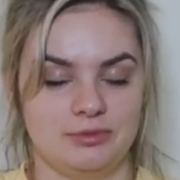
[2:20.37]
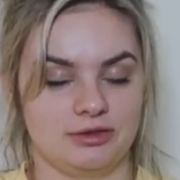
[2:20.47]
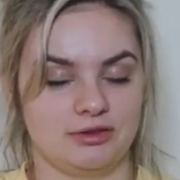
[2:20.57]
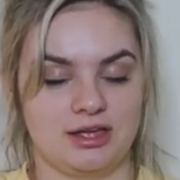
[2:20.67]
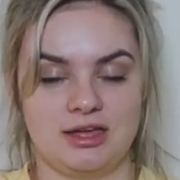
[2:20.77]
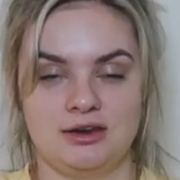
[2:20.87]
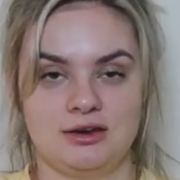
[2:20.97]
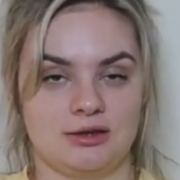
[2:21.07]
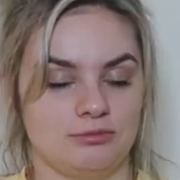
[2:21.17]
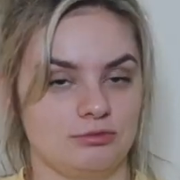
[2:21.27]
Because
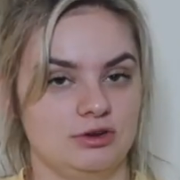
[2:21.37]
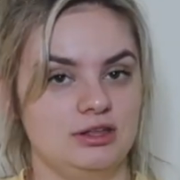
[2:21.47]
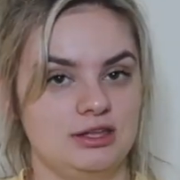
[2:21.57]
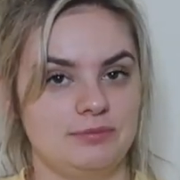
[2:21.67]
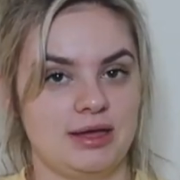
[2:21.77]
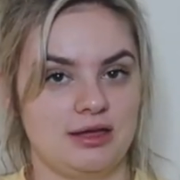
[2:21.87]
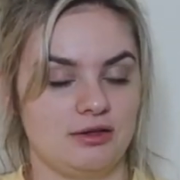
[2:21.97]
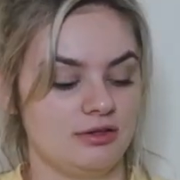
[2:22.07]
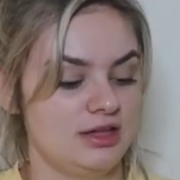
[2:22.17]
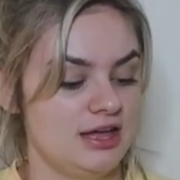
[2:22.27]
again, I'm really
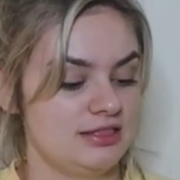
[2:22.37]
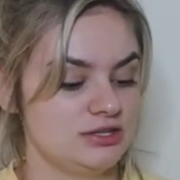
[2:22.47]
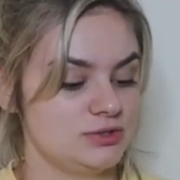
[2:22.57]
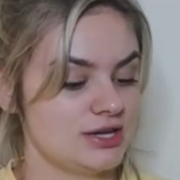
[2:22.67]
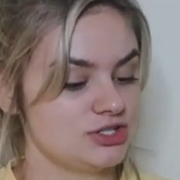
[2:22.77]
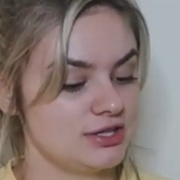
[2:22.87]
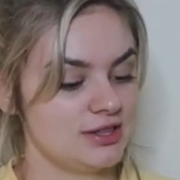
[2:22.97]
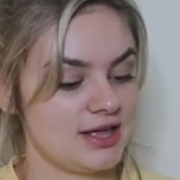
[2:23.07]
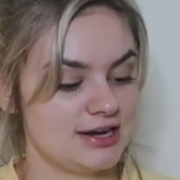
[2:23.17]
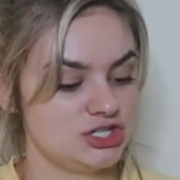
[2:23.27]
pale. This is actually
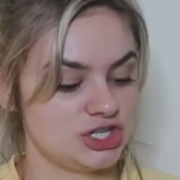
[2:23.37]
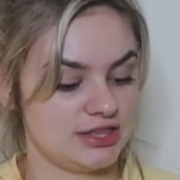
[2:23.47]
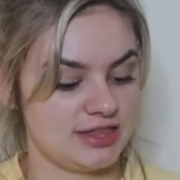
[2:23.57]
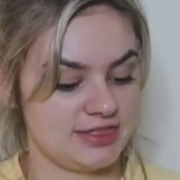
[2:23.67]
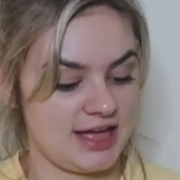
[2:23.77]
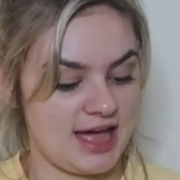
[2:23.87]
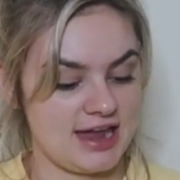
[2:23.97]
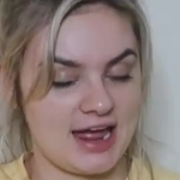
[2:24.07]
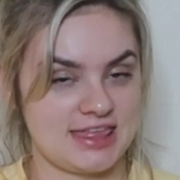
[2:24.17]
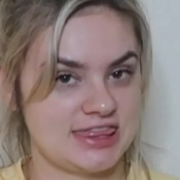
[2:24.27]
the lightest shade that they
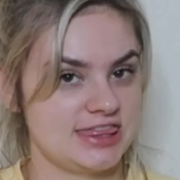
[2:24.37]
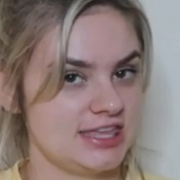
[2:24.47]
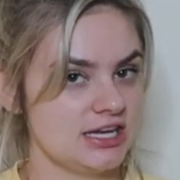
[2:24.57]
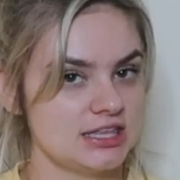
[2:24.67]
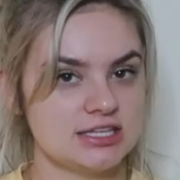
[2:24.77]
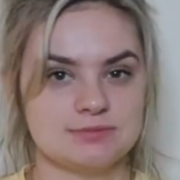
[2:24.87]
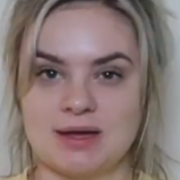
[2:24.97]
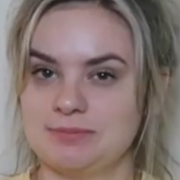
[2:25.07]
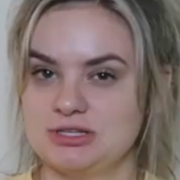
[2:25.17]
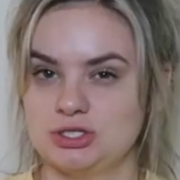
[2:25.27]
had. I think this
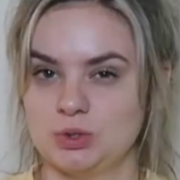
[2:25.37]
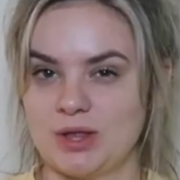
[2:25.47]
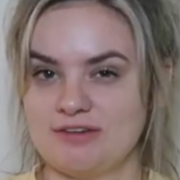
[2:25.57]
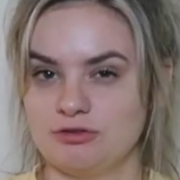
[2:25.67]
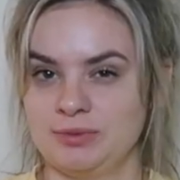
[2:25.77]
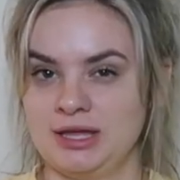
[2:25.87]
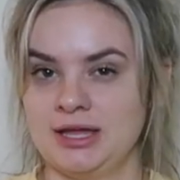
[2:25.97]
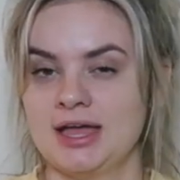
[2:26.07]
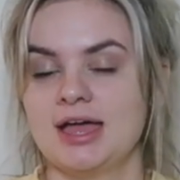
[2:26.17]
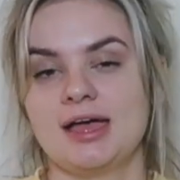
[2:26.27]
might be too light for
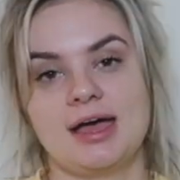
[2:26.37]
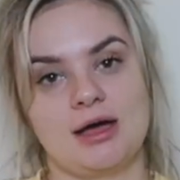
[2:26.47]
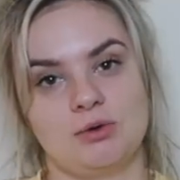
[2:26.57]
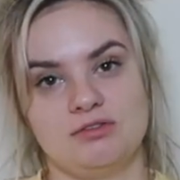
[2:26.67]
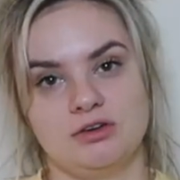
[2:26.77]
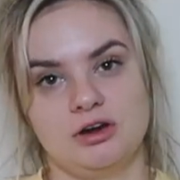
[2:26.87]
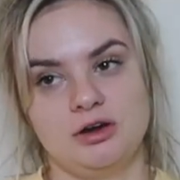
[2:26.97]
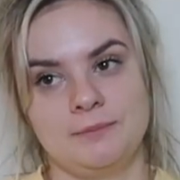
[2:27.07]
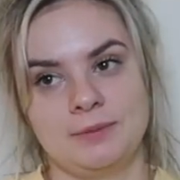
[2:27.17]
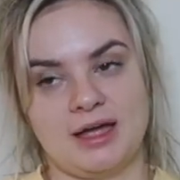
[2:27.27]
me.
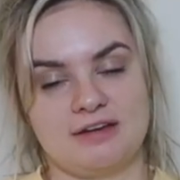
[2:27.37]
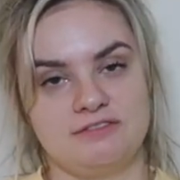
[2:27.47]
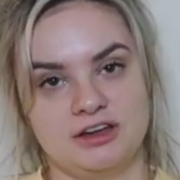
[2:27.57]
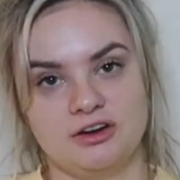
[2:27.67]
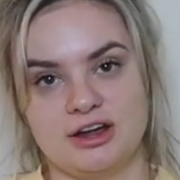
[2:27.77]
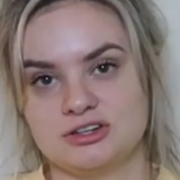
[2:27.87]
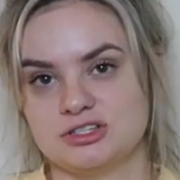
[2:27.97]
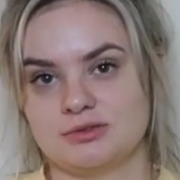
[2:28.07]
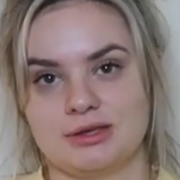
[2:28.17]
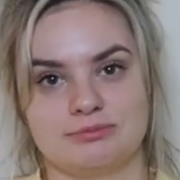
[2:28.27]
However, I figured I could
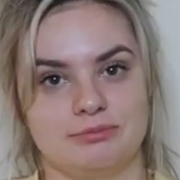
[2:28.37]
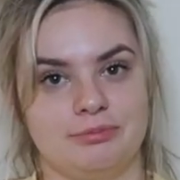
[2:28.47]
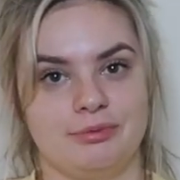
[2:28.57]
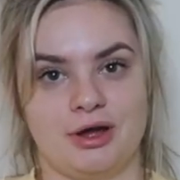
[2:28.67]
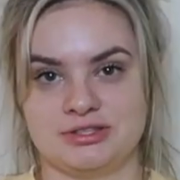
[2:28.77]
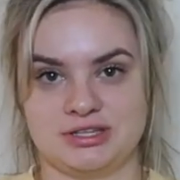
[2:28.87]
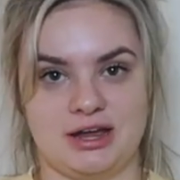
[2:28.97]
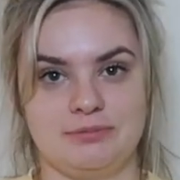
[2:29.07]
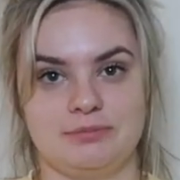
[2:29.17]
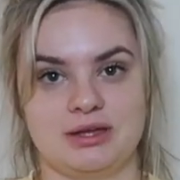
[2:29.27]
just like bronze it
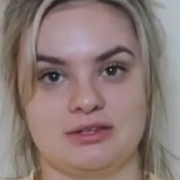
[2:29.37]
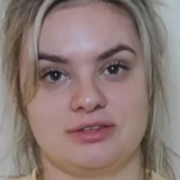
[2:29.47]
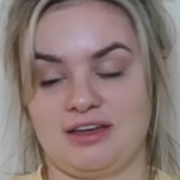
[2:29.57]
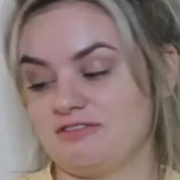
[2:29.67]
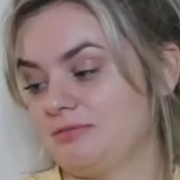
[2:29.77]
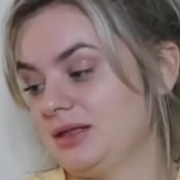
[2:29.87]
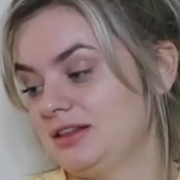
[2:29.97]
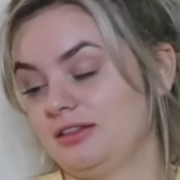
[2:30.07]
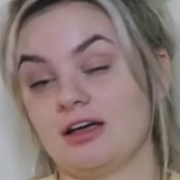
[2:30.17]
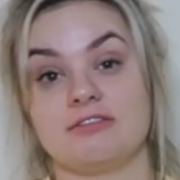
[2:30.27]
up because I've
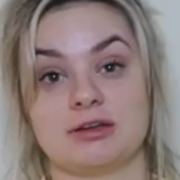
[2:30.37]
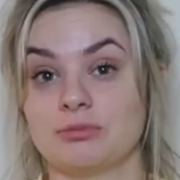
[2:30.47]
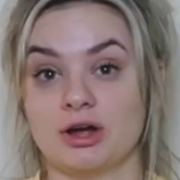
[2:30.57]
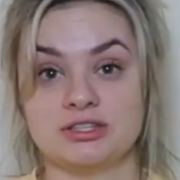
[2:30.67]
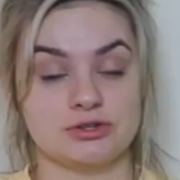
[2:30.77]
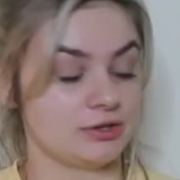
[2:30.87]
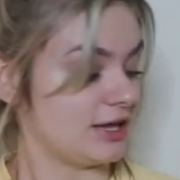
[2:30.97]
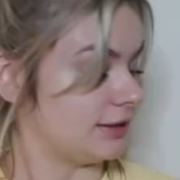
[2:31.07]
been loving bronzer